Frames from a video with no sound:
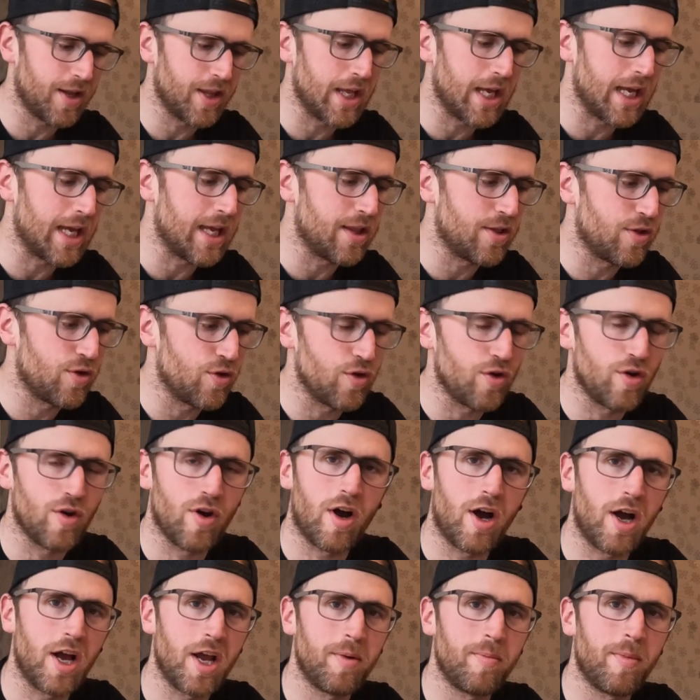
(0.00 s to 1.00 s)
they the
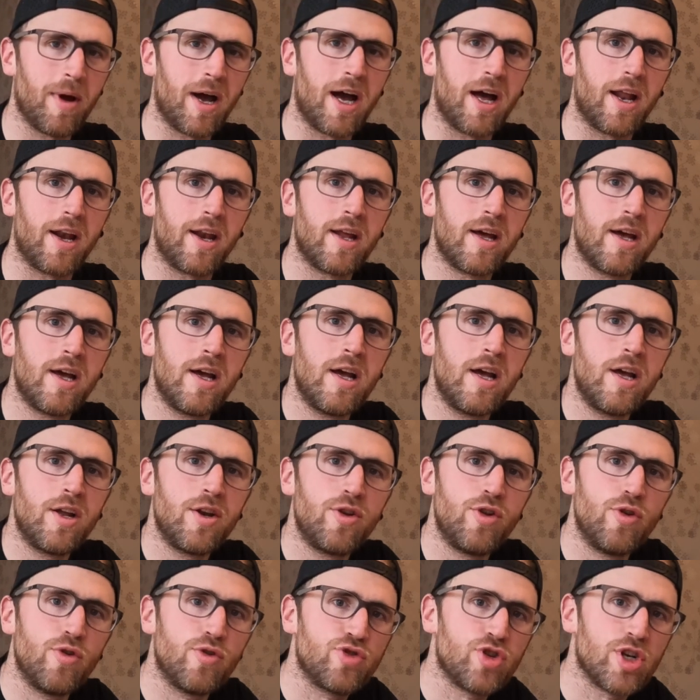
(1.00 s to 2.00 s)
Ironman
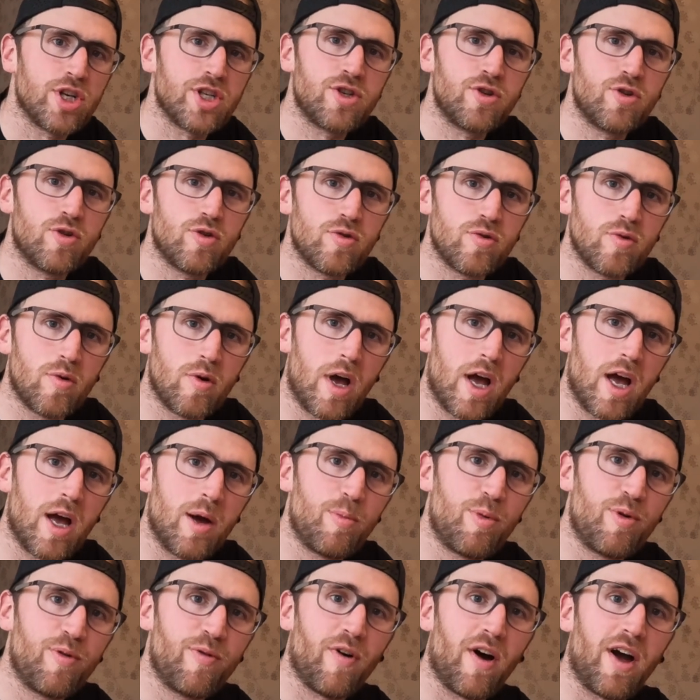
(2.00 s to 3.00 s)
nutritional
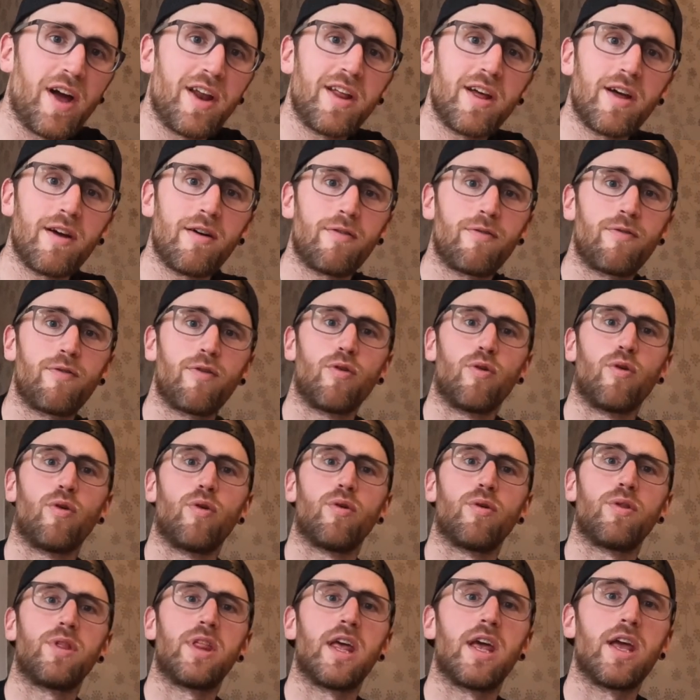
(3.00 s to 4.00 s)
provider
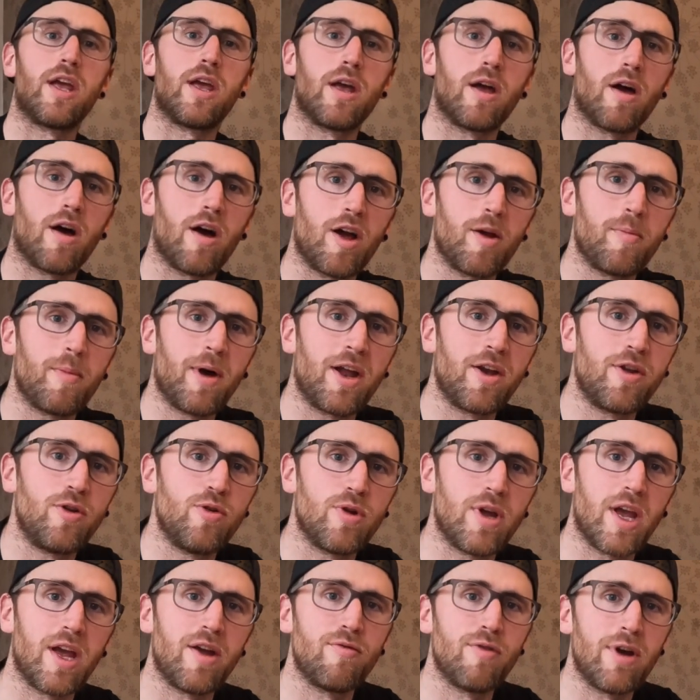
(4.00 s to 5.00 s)
for the Ironman
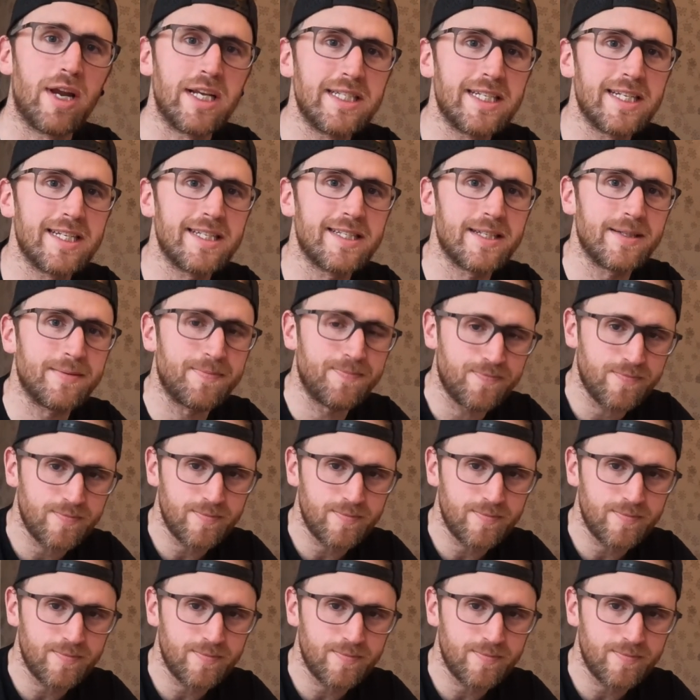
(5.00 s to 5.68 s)
UK races.